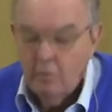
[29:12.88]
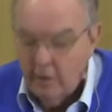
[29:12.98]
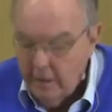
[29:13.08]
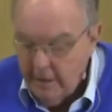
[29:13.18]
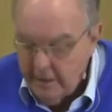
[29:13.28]

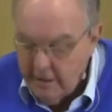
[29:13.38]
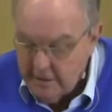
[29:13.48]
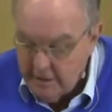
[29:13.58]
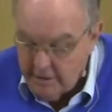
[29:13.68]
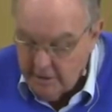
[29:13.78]
One lady
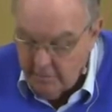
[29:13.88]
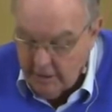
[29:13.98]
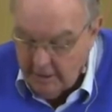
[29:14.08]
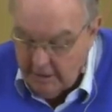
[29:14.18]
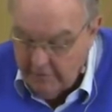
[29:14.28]
said to
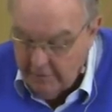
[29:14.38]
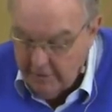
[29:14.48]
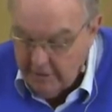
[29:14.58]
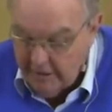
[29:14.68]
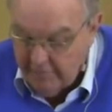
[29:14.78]
me, I've
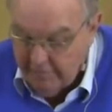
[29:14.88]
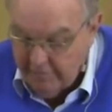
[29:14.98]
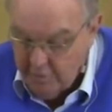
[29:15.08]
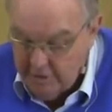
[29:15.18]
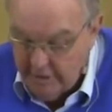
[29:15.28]
heard that for
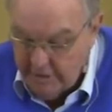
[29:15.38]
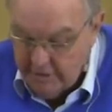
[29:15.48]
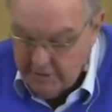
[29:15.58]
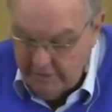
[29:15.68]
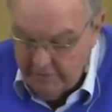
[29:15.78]
40
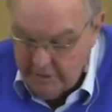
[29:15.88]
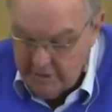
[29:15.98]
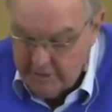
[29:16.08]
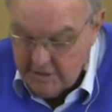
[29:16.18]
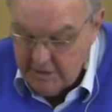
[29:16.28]
years every
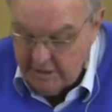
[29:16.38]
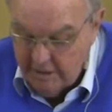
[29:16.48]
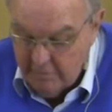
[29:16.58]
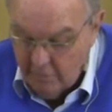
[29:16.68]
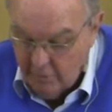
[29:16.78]

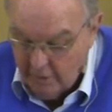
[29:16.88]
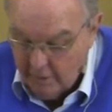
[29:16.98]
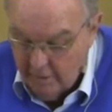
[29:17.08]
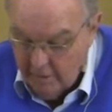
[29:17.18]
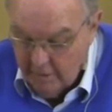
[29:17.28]
Sunday
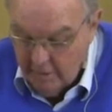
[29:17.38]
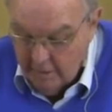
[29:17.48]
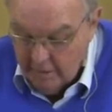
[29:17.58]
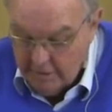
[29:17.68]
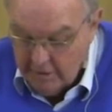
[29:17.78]
morning,
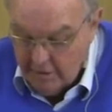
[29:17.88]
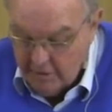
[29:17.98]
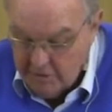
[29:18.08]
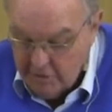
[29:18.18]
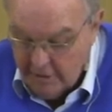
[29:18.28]
and it's
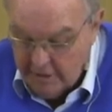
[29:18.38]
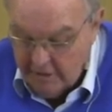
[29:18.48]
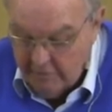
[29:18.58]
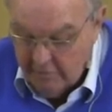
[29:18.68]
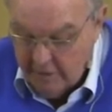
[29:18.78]
gone straight
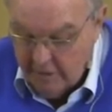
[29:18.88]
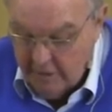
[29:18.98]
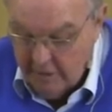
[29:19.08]
over my